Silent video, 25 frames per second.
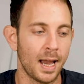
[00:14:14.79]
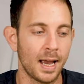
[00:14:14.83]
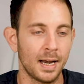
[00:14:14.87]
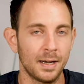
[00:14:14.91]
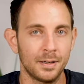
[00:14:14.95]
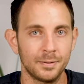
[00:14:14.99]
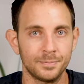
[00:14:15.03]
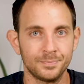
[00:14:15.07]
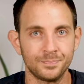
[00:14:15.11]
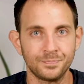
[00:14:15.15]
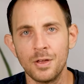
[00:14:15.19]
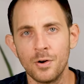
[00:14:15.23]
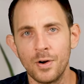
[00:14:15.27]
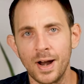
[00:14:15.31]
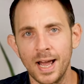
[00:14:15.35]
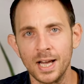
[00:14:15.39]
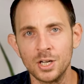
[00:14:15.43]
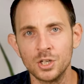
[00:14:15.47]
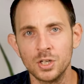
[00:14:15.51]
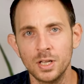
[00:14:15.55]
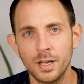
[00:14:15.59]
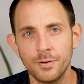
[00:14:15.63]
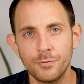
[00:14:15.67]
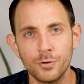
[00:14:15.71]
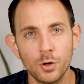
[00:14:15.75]
And there are
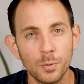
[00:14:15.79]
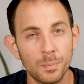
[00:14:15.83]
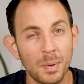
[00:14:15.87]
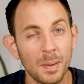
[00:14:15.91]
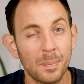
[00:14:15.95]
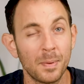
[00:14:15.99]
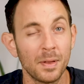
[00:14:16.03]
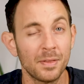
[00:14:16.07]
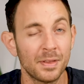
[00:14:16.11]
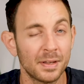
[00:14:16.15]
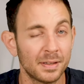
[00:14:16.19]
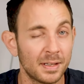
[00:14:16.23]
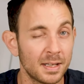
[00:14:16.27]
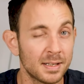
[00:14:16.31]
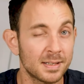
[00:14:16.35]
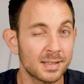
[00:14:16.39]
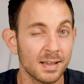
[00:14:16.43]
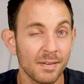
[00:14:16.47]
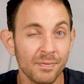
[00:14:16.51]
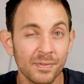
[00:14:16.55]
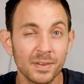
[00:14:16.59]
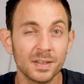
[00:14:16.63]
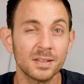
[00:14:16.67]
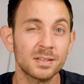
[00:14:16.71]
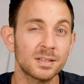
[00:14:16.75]
actually a few people that did
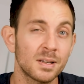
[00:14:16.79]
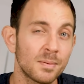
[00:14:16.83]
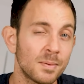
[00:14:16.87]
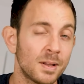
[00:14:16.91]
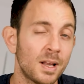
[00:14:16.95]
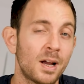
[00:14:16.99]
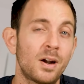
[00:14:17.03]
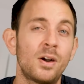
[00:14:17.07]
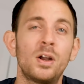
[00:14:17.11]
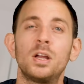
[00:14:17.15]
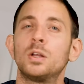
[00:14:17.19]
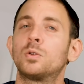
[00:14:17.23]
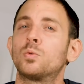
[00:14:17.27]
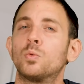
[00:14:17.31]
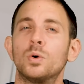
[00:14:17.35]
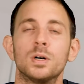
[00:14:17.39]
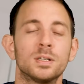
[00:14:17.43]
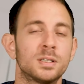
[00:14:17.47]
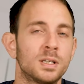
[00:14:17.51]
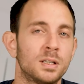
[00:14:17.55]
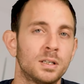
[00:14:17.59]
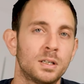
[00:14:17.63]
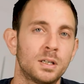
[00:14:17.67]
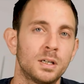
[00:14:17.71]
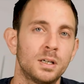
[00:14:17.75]
something similar, it
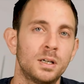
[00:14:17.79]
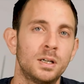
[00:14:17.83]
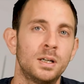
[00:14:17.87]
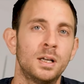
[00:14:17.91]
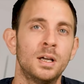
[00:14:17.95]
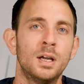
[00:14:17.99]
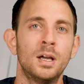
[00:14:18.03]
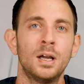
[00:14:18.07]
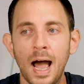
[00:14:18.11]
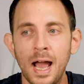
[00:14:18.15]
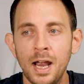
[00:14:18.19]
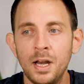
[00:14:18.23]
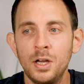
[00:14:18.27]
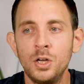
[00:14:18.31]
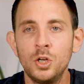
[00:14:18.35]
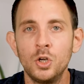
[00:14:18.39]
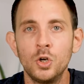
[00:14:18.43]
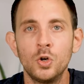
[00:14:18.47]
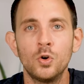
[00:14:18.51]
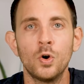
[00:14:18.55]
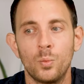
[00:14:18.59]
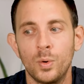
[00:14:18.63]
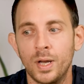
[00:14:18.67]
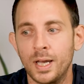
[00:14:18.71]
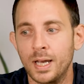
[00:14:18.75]
wasn't good, I
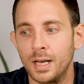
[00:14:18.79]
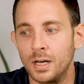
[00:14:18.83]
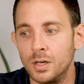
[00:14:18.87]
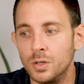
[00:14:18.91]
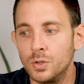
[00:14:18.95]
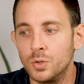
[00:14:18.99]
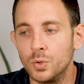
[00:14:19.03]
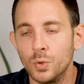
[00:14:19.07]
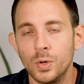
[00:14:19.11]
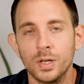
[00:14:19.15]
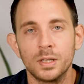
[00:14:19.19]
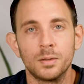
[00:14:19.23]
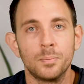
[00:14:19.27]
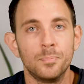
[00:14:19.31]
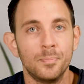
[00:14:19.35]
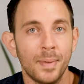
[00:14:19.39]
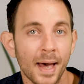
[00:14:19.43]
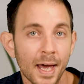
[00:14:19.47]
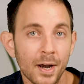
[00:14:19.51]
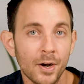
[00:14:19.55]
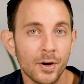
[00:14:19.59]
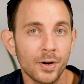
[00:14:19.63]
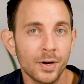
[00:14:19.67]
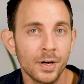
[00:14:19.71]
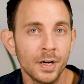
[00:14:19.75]
knew we can do it
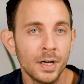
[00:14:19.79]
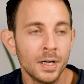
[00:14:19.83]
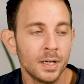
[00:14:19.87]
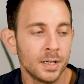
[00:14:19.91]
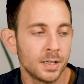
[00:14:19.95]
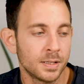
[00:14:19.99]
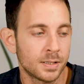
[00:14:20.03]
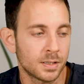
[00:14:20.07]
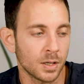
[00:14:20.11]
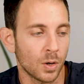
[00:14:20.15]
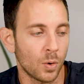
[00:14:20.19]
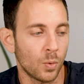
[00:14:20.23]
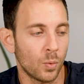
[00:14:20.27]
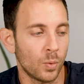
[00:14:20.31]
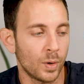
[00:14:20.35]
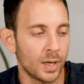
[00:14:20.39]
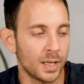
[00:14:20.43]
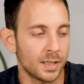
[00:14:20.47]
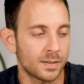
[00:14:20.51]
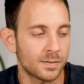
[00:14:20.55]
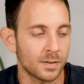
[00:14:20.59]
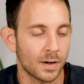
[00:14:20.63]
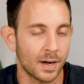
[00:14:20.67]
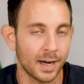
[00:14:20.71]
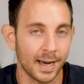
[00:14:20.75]
better, so
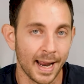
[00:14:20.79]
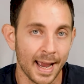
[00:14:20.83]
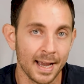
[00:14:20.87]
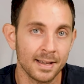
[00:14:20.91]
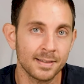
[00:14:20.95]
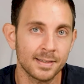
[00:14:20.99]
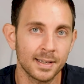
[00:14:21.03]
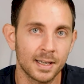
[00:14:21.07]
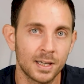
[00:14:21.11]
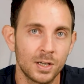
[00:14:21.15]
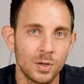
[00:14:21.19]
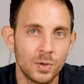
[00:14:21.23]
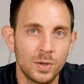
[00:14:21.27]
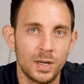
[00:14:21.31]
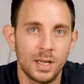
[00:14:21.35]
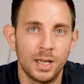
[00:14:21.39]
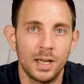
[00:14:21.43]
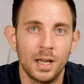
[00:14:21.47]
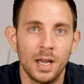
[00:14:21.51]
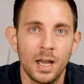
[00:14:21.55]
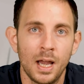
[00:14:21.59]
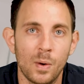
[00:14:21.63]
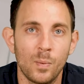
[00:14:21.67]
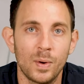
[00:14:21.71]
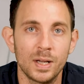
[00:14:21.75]
we started
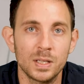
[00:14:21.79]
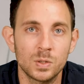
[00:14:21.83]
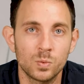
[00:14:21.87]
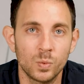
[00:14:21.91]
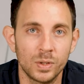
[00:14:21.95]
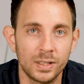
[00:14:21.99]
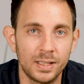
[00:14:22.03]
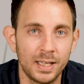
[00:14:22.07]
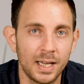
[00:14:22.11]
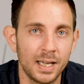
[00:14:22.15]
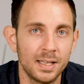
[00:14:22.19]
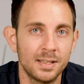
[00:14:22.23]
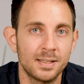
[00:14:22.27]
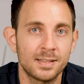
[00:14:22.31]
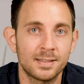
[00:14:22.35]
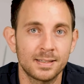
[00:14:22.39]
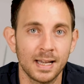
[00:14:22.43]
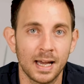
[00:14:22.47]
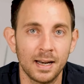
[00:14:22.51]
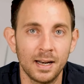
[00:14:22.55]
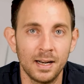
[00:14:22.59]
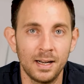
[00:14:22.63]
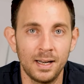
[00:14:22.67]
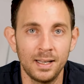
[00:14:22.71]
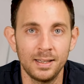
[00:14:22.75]
executing, and once we did,
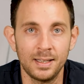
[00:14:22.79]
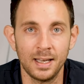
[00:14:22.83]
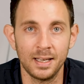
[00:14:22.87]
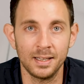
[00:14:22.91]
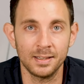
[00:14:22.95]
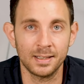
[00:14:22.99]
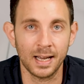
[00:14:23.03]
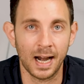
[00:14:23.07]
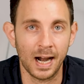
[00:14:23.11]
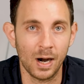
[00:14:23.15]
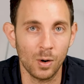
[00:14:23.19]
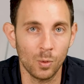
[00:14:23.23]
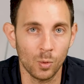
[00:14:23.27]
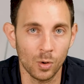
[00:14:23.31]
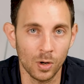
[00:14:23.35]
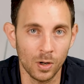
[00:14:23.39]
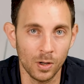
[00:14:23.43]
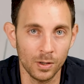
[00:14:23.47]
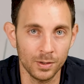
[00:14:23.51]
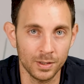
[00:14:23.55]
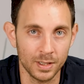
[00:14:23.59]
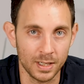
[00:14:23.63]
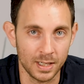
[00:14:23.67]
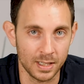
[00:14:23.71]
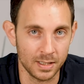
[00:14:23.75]
suddenly the entire
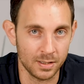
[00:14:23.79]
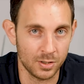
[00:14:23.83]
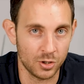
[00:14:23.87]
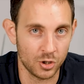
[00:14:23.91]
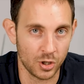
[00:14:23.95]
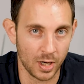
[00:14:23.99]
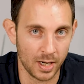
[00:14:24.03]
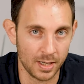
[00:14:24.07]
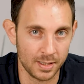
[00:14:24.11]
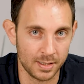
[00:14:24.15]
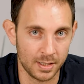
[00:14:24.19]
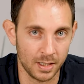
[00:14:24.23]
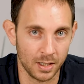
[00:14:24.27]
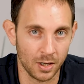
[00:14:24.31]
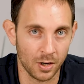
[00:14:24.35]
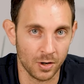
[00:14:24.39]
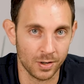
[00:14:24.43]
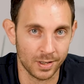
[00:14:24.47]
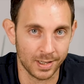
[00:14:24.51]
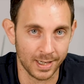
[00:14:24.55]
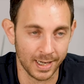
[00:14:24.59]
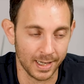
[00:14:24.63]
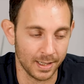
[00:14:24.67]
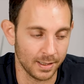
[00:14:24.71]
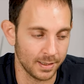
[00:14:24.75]
world is chasing our
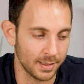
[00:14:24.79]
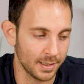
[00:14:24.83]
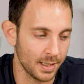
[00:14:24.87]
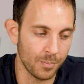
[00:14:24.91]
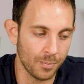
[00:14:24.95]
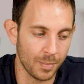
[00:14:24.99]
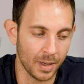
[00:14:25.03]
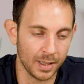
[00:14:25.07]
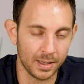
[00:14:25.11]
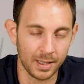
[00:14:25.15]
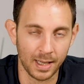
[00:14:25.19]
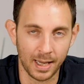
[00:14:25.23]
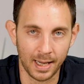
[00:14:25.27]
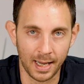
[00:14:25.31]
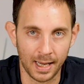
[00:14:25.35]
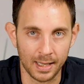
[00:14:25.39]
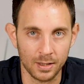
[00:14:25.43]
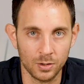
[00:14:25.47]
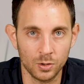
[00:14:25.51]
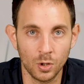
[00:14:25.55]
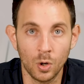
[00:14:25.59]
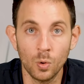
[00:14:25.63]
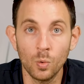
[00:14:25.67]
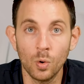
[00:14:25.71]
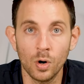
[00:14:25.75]
tails. But
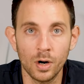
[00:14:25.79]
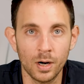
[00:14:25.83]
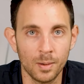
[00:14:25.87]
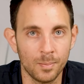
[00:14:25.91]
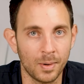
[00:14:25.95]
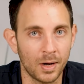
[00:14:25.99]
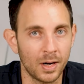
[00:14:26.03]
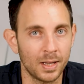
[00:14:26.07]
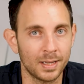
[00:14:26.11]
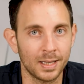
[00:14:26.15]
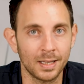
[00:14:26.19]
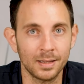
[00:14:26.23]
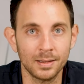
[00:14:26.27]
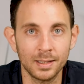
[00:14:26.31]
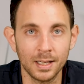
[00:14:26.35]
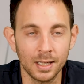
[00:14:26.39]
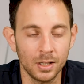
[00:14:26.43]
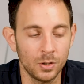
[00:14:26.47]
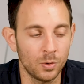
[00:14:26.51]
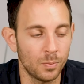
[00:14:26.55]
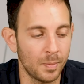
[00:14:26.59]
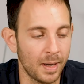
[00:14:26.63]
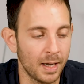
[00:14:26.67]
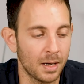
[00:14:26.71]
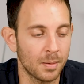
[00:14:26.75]
again, don't worry about it, until
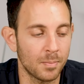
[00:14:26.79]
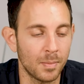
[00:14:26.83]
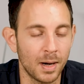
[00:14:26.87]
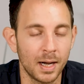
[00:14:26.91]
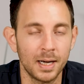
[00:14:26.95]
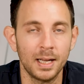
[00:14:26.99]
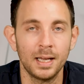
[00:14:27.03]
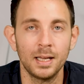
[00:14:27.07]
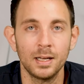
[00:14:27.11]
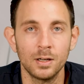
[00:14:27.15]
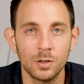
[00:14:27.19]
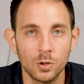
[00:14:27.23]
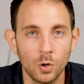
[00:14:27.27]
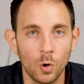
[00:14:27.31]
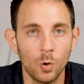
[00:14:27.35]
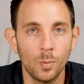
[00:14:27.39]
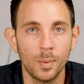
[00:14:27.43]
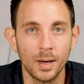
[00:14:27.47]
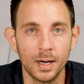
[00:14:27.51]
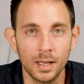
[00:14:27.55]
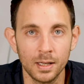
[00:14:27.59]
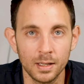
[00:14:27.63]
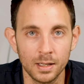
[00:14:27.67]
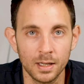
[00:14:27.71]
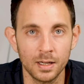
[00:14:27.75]
you make money,
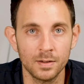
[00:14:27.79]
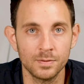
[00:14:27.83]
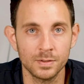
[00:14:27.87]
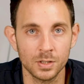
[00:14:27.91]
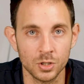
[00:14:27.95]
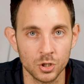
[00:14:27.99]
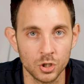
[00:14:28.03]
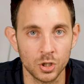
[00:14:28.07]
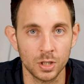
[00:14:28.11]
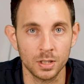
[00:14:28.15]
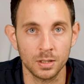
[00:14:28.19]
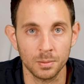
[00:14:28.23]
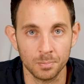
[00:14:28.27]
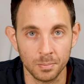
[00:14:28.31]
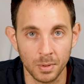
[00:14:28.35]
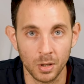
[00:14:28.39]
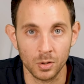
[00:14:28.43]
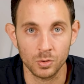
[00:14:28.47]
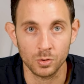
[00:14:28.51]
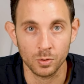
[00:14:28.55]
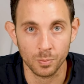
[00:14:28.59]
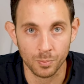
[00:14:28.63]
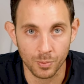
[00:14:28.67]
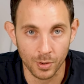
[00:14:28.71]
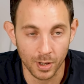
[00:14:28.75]
nobody gives a shit
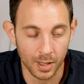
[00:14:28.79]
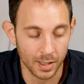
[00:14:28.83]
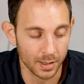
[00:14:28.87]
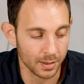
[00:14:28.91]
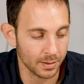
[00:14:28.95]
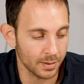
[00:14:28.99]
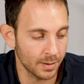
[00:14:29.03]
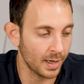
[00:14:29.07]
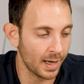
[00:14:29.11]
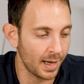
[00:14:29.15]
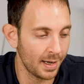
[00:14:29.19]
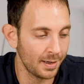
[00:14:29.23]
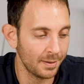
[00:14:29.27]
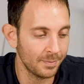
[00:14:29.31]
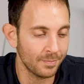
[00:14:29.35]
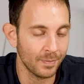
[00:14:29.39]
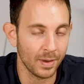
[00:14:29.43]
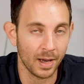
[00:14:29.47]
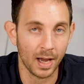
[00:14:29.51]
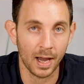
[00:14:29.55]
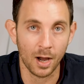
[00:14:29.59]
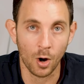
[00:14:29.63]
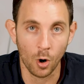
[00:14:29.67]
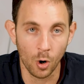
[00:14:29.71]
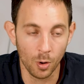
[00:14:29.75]
about your product, okay?
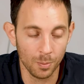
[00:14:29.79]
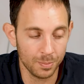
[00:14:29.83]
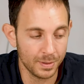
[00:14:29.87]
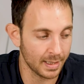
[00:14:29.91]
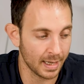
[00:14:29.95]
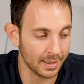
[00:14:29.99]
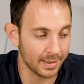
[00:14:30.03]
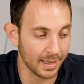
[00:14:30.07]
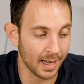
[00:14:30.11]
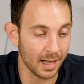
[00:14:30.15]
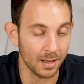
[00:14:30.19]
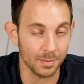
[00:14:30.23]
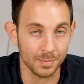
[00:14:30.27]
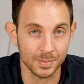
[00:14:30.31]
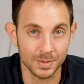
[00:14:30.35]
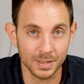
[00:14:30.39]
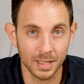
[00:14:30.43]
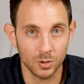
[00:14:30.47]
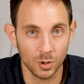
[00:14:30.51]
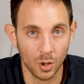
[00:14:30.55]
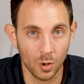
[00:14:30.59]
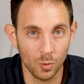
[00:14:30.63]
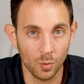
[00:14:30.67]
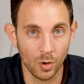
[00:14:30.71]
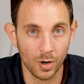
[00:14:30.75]
I hope that helps.
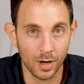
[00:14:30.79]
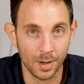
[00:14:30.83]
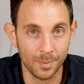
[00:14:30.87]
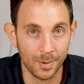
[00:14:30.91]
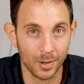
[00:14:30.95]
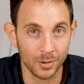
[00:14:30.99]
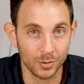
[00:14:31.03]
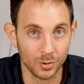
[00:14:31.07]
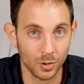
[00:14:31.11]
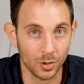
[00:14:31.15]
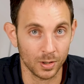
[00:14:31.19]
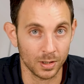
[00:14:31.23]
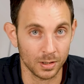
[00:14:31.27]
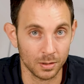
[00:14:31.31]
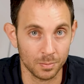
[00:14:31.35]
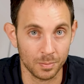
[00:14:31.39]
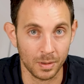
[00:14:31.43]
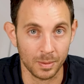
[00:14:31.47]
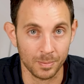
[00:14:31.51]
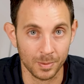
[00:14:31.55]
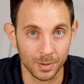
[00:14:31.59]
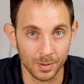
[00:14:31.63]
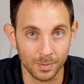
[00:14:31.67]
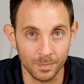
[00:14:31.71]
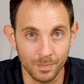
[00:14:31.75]
Don't worry about talking to
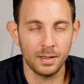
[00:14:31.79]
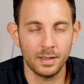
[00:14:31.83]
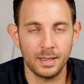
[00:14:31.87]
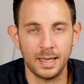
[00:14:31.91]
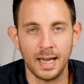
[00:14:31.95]
people.